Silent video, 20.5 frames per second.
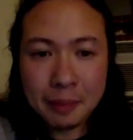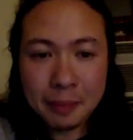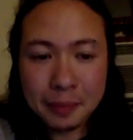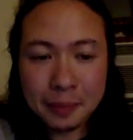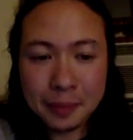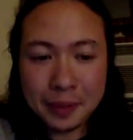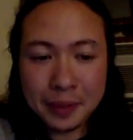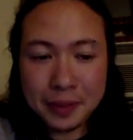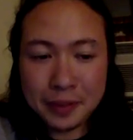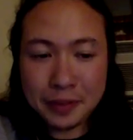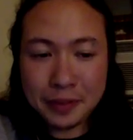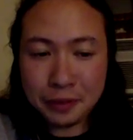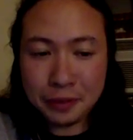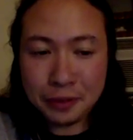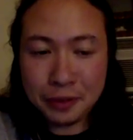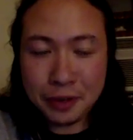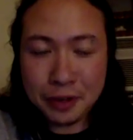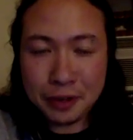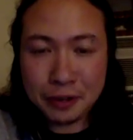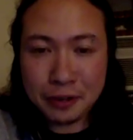Please feel
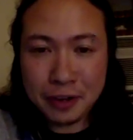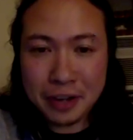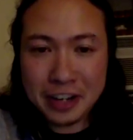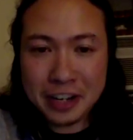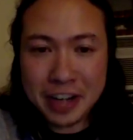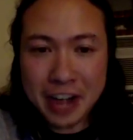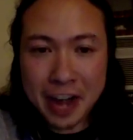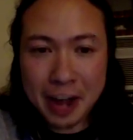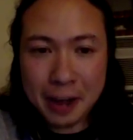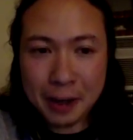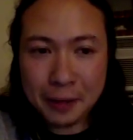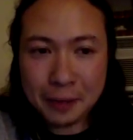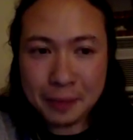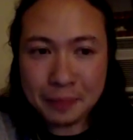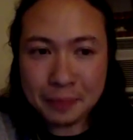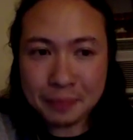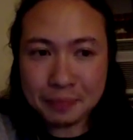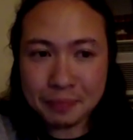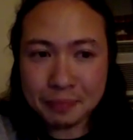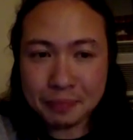free to reach out,
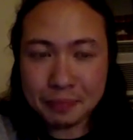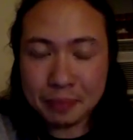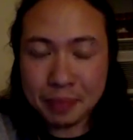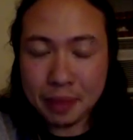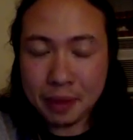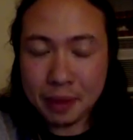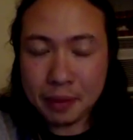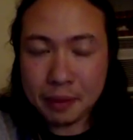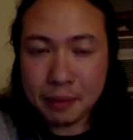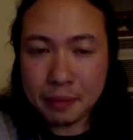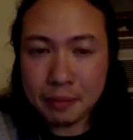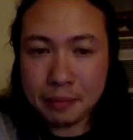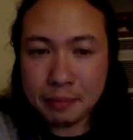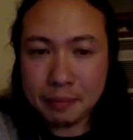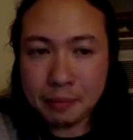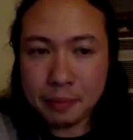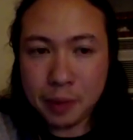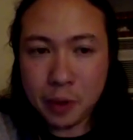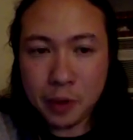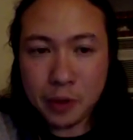
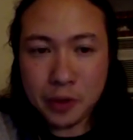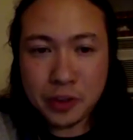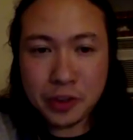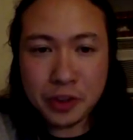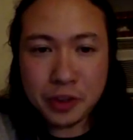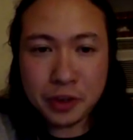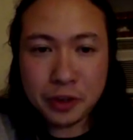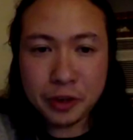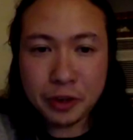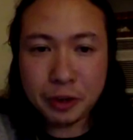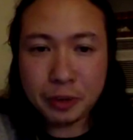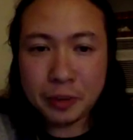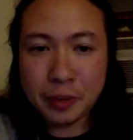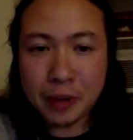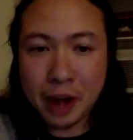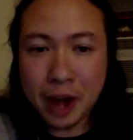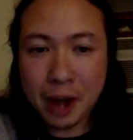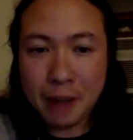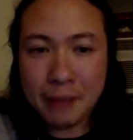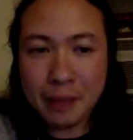post in the group,
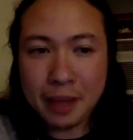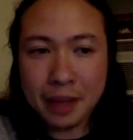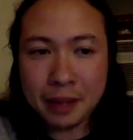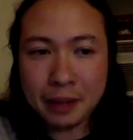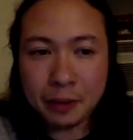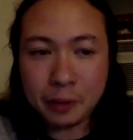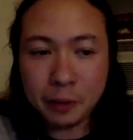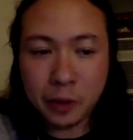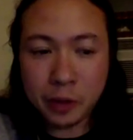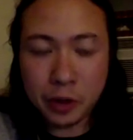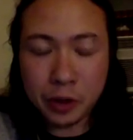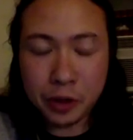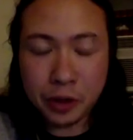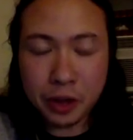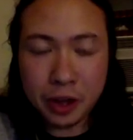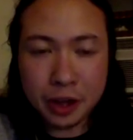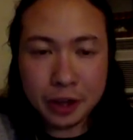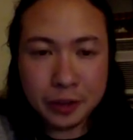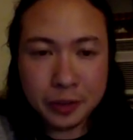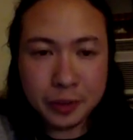comment what your
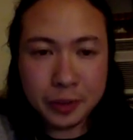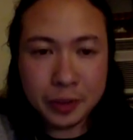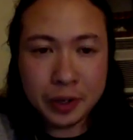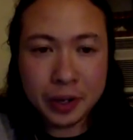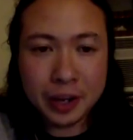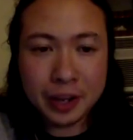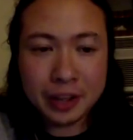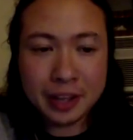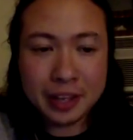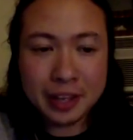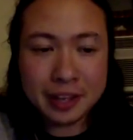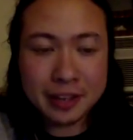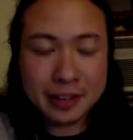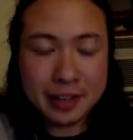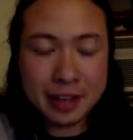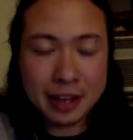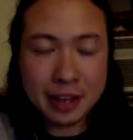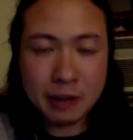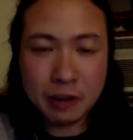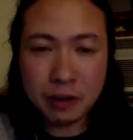thoughts were on this,
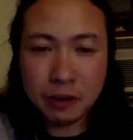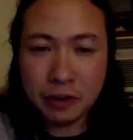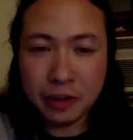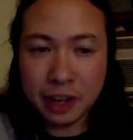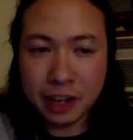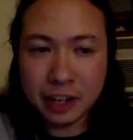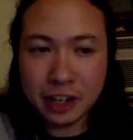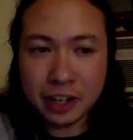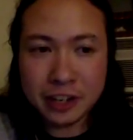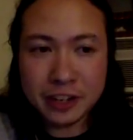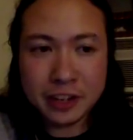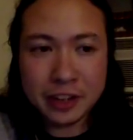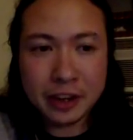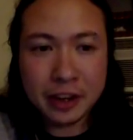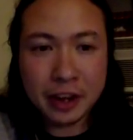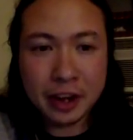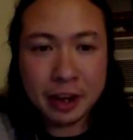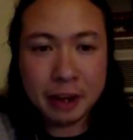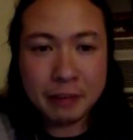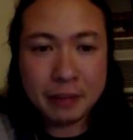any reflections that
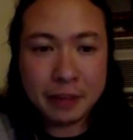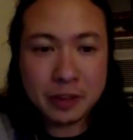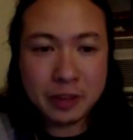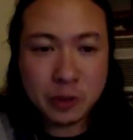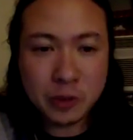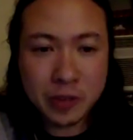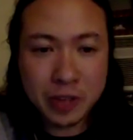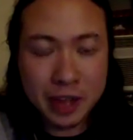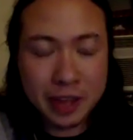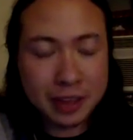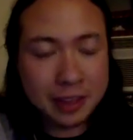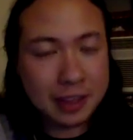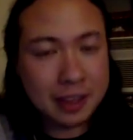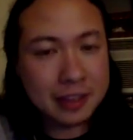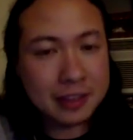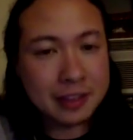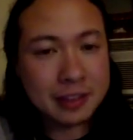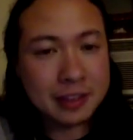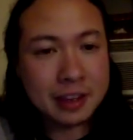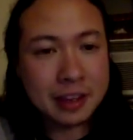come as you take
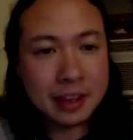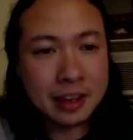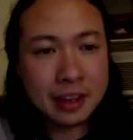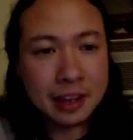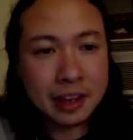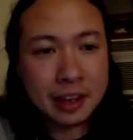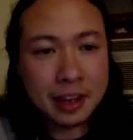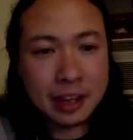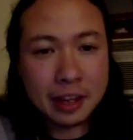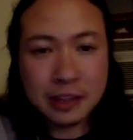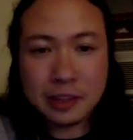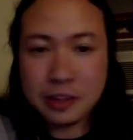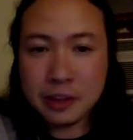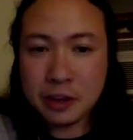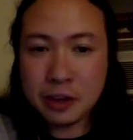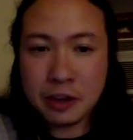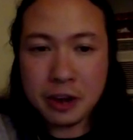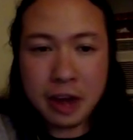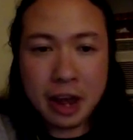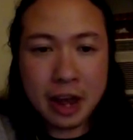this into
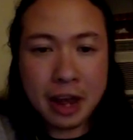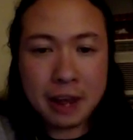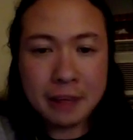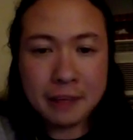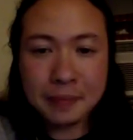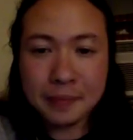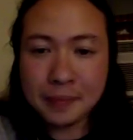your night.